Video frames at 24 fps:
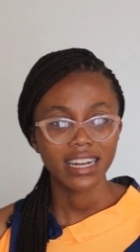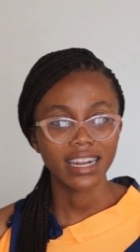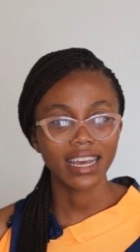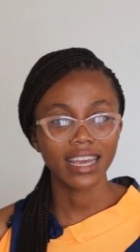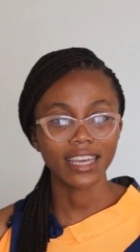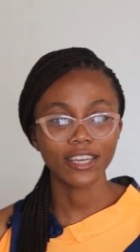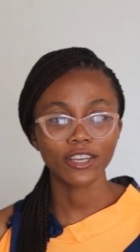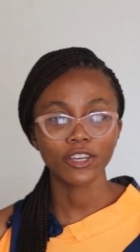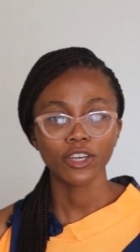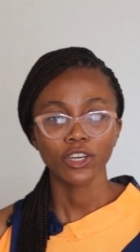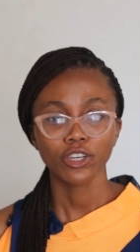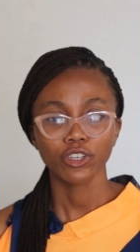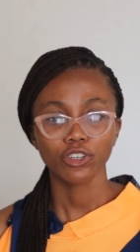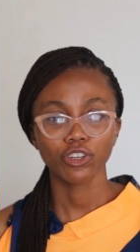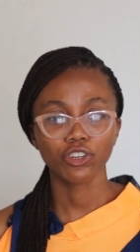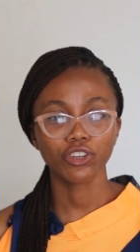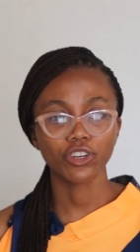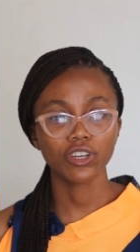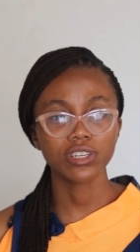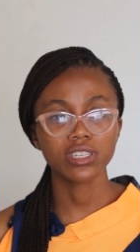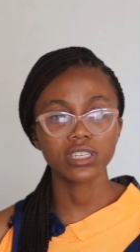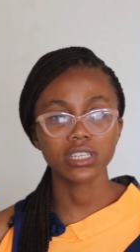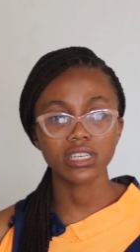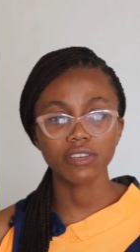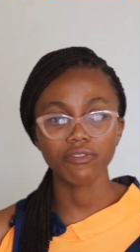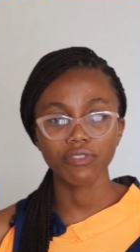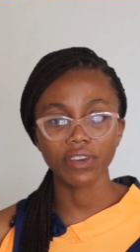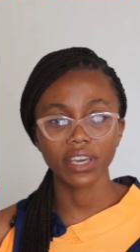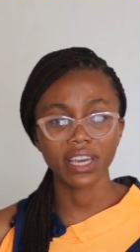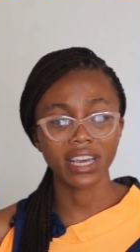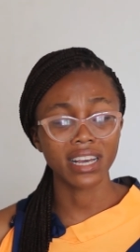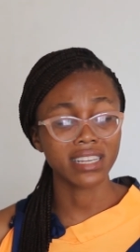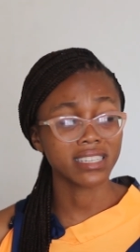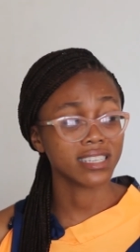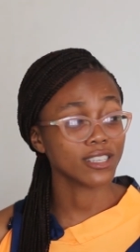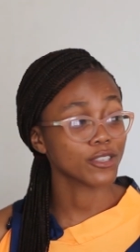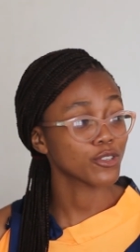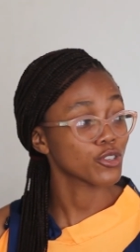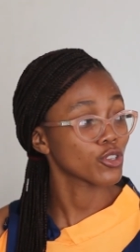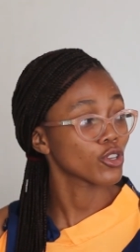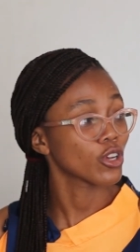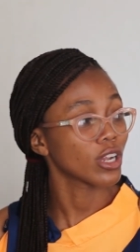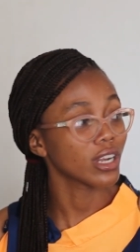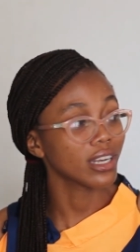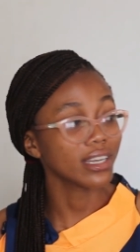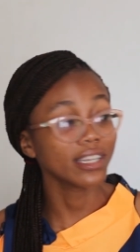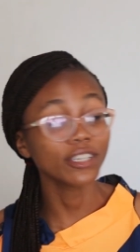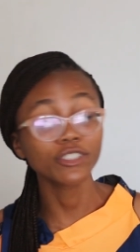Like you just see vacancies.
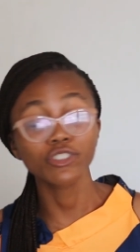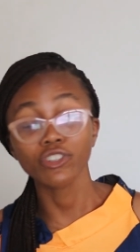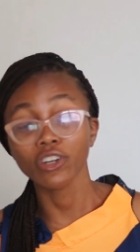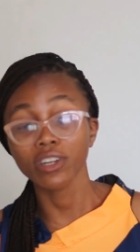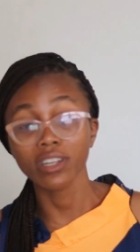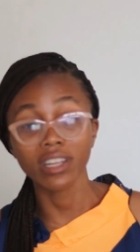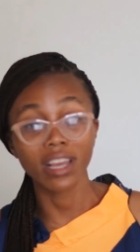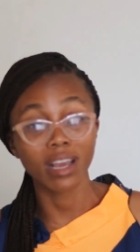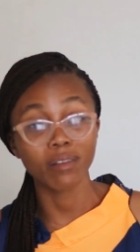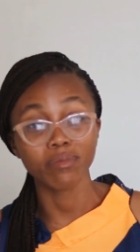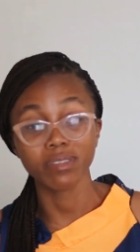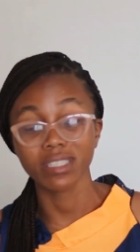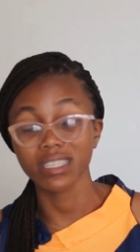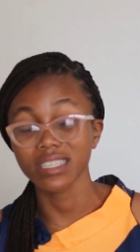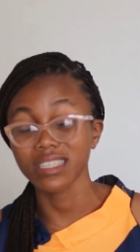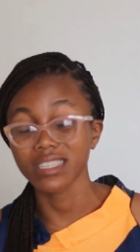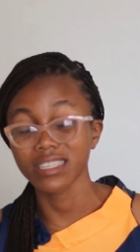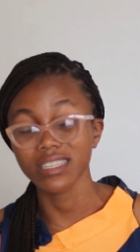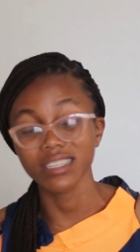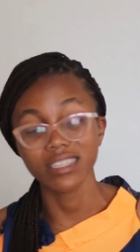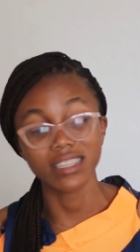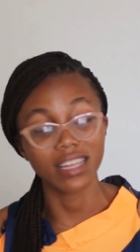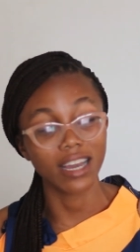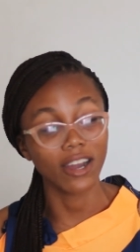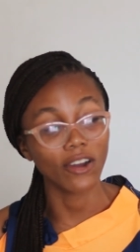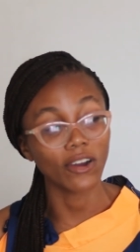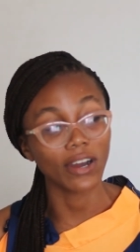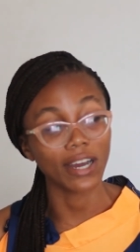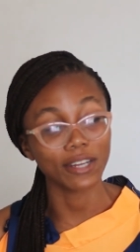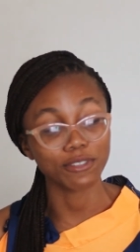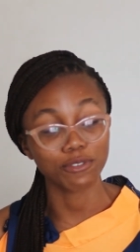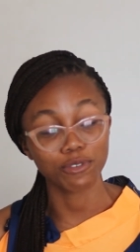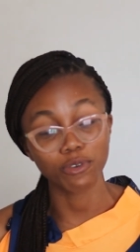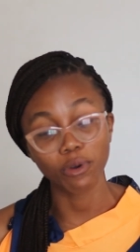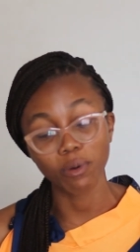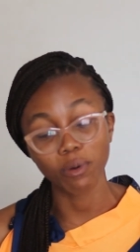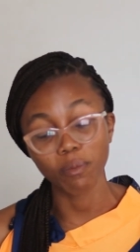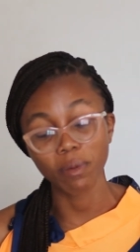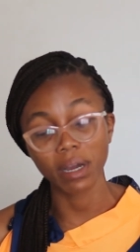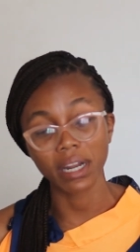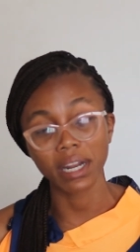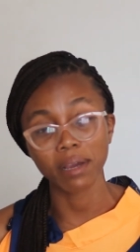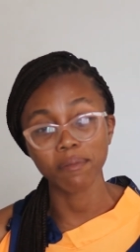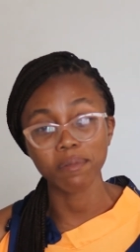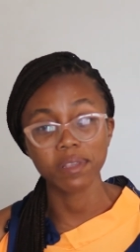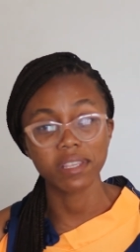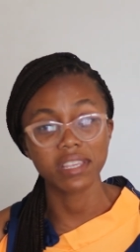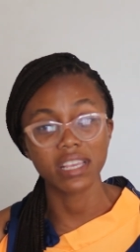Literally, I'm sitting down at home
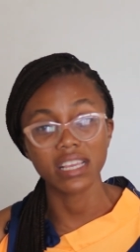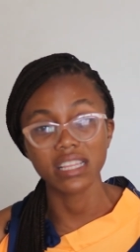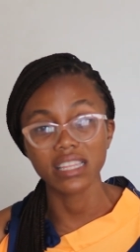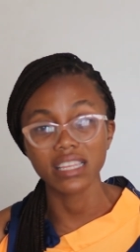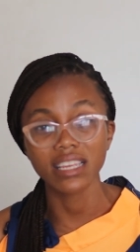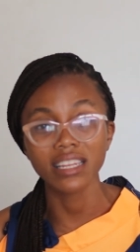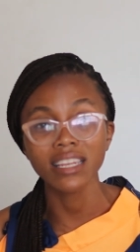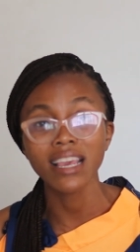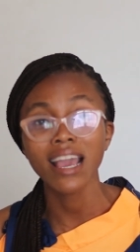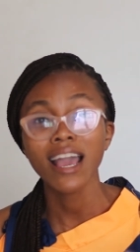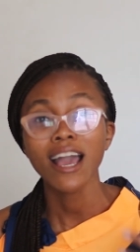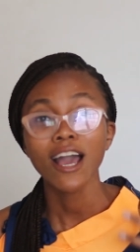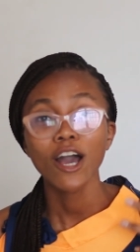and I'm sending